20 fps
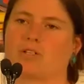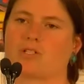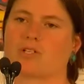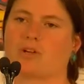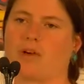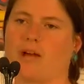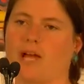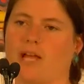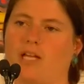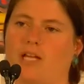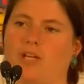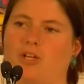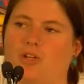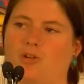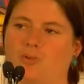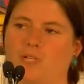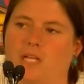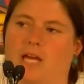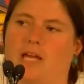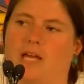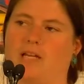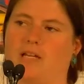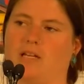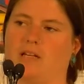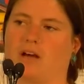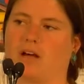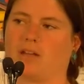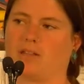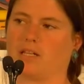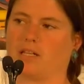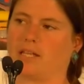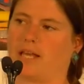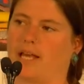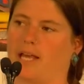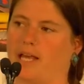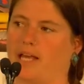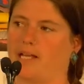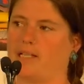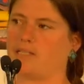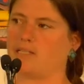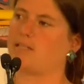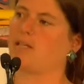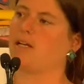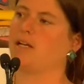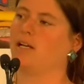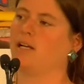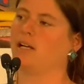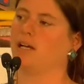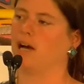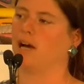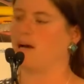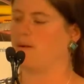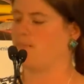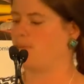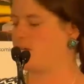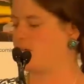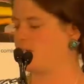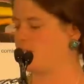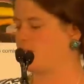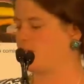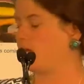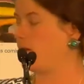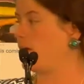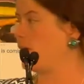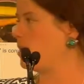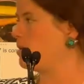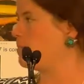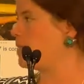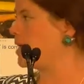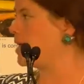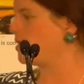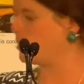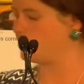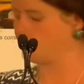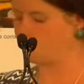So any new tenant on the land is an incubator.